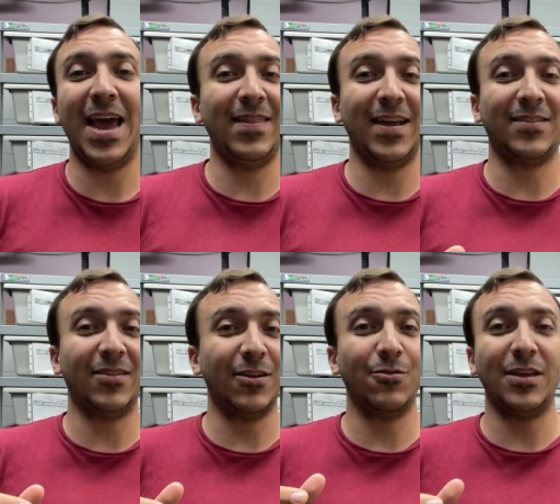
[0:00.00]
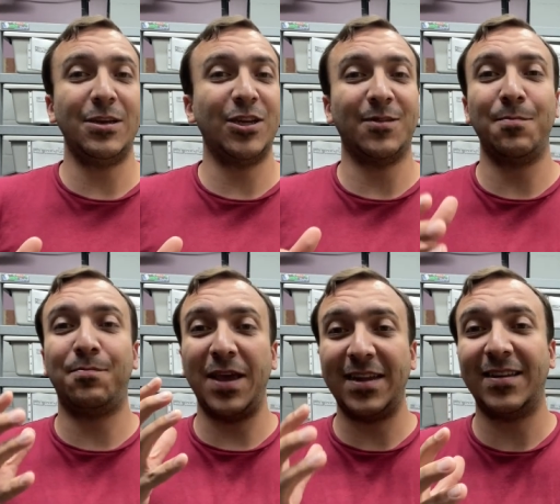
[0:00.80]
and that's literally just
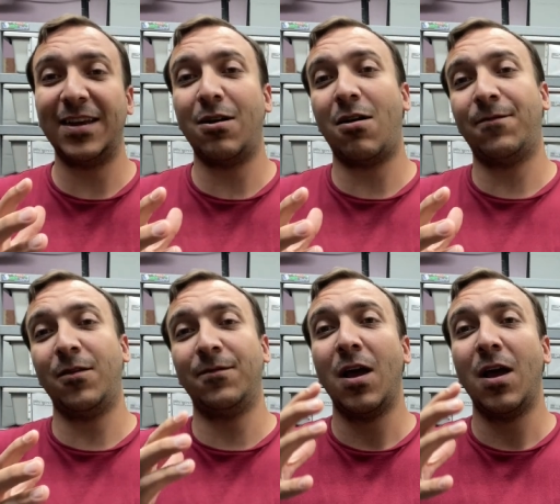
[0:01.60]
basing it off of